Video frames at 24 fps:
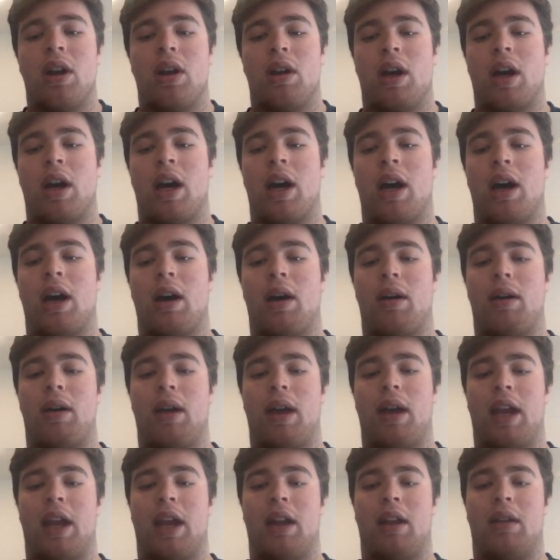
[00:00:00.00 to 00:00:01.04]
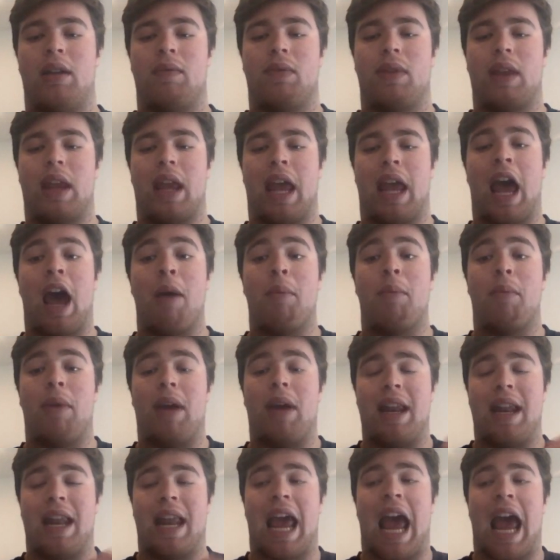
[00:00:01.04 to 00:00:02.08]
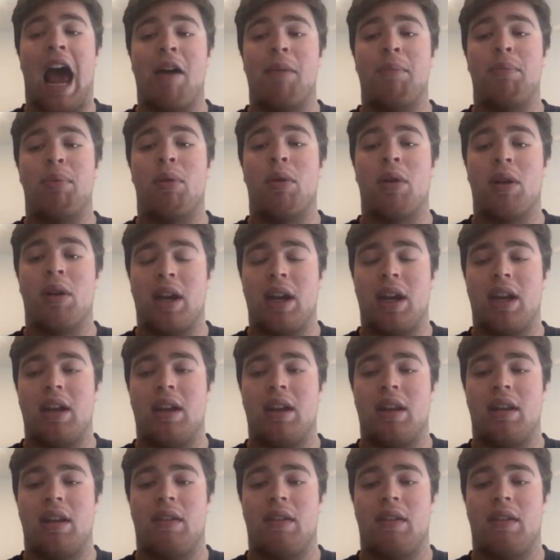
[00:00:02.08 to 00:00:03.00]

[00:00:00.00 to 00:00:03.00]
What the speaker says: and how important